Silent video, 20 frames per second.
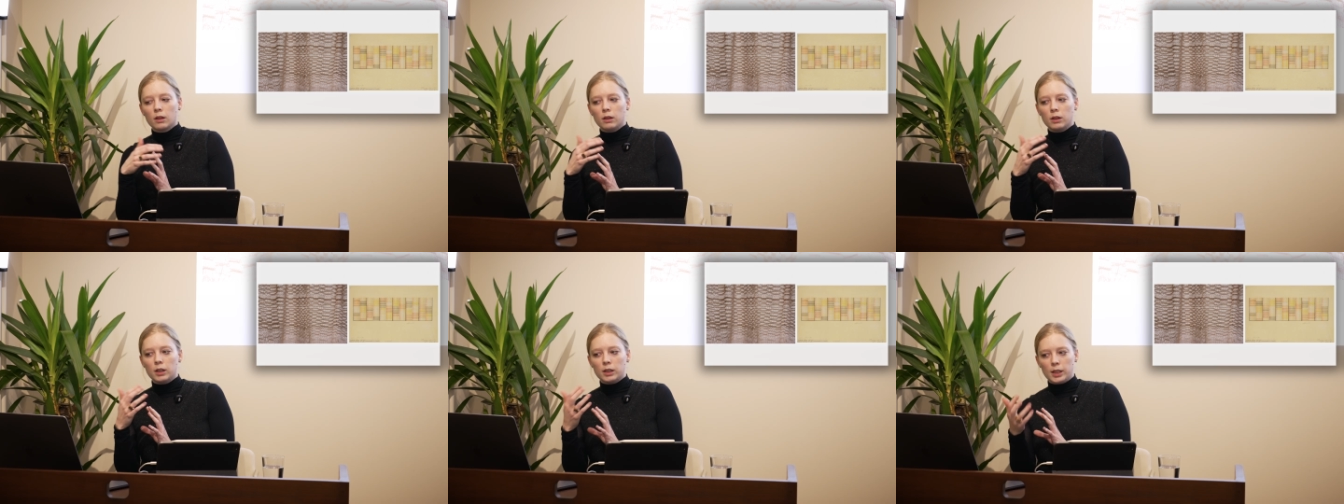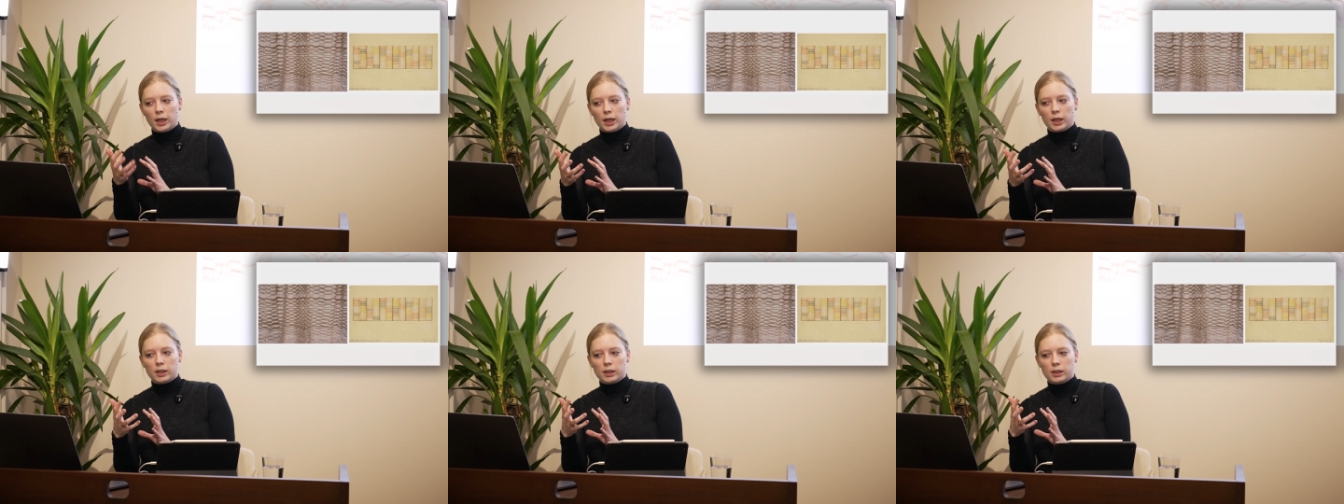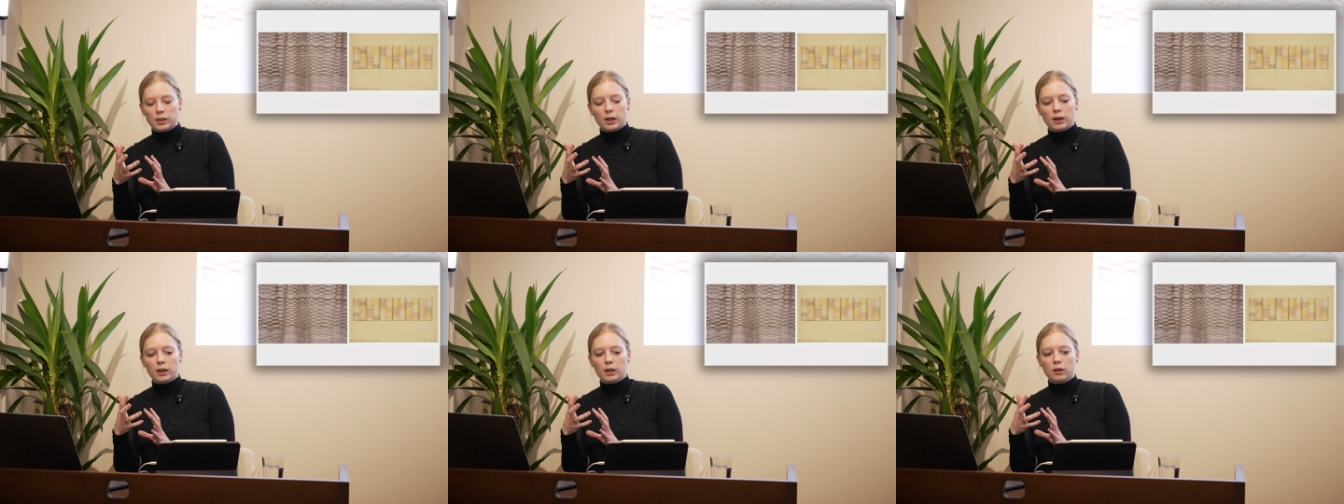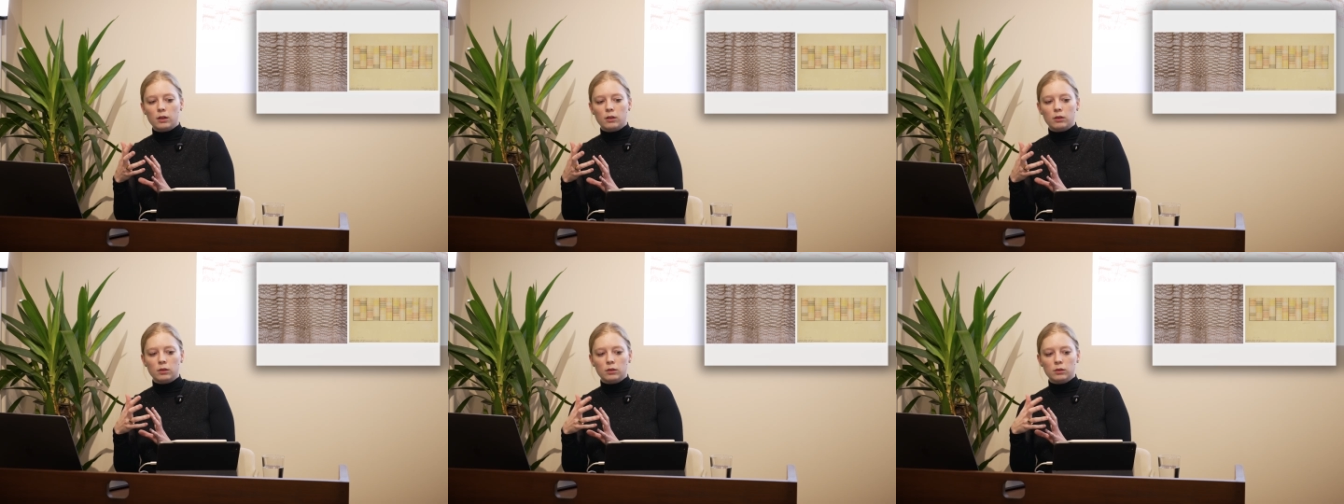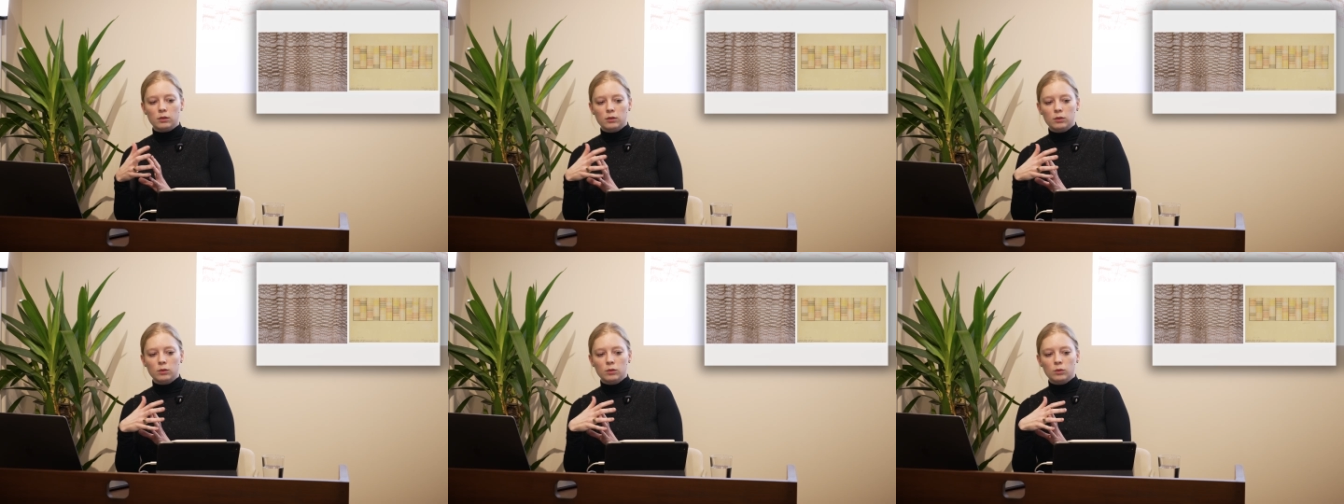the
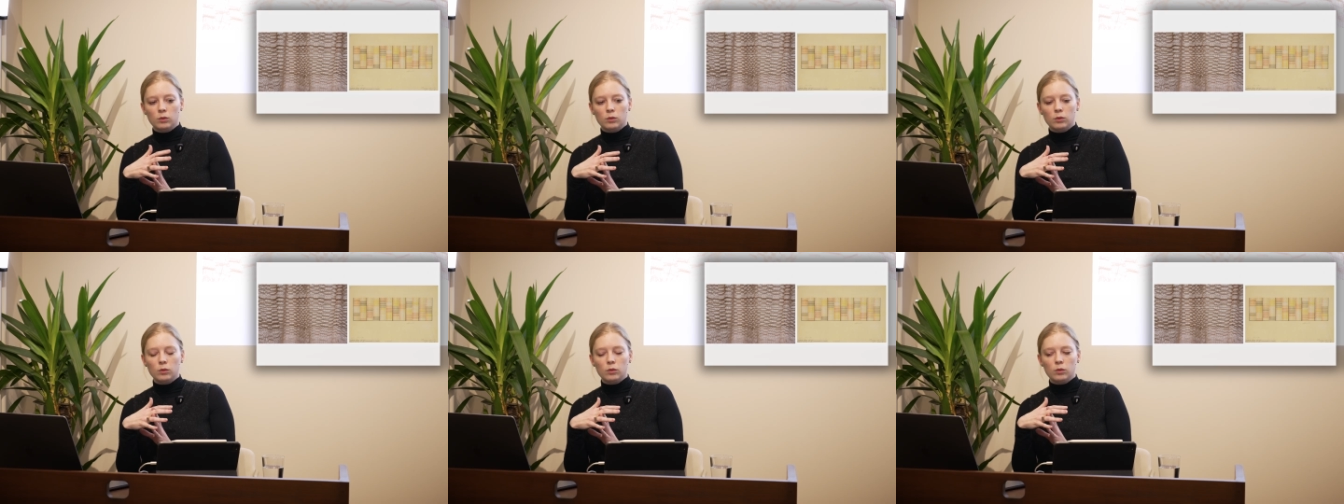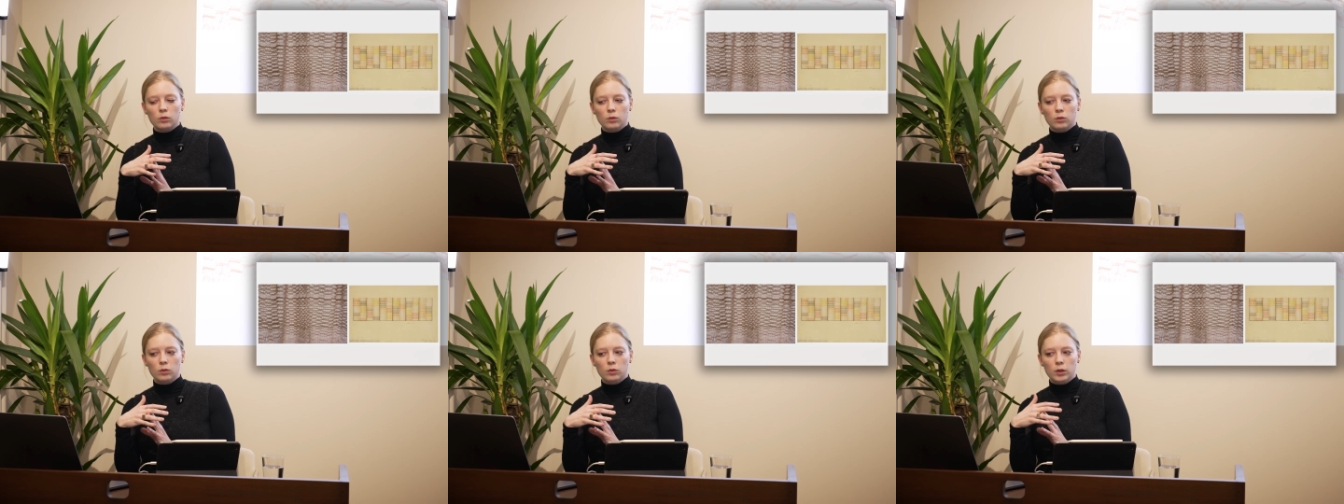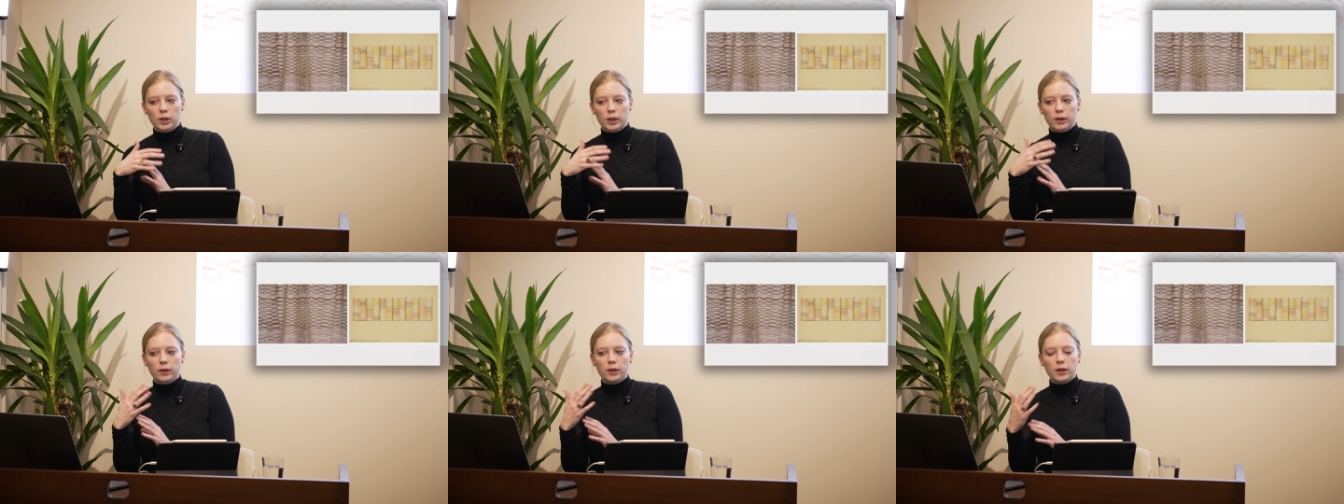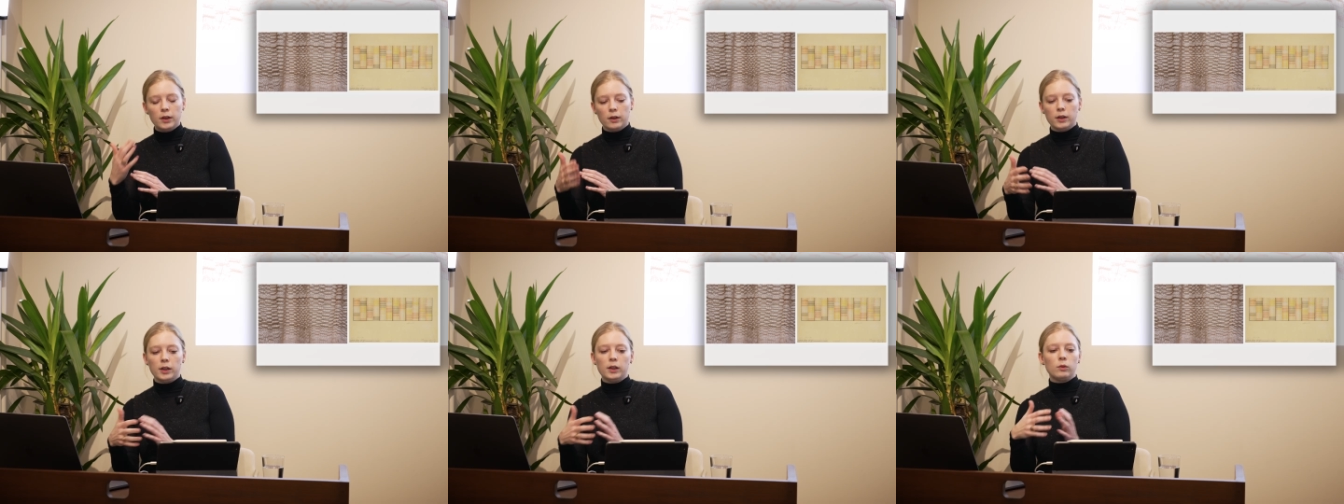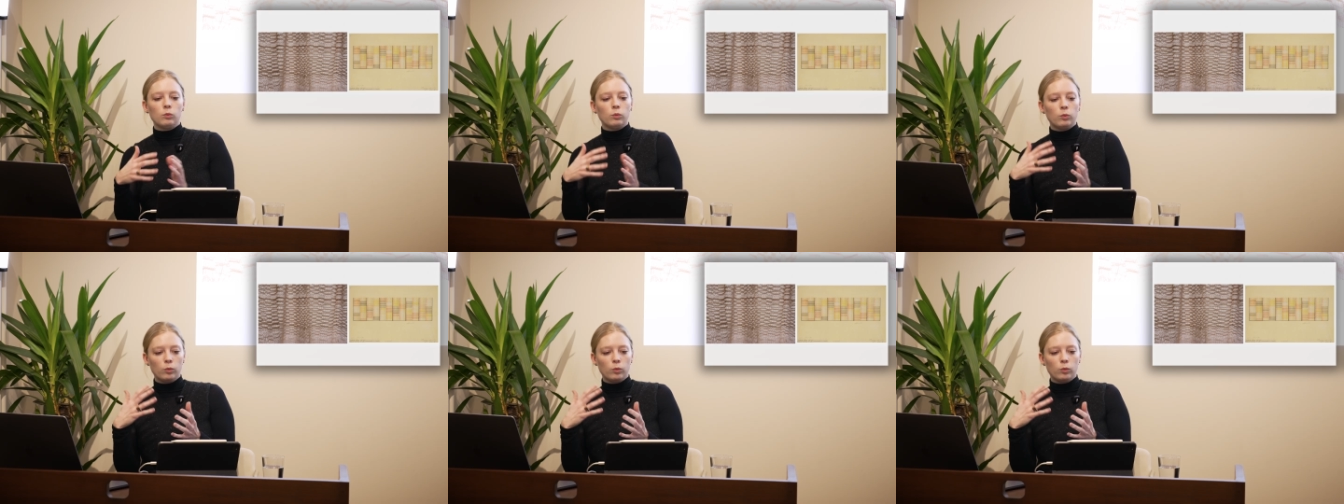textile, in theory,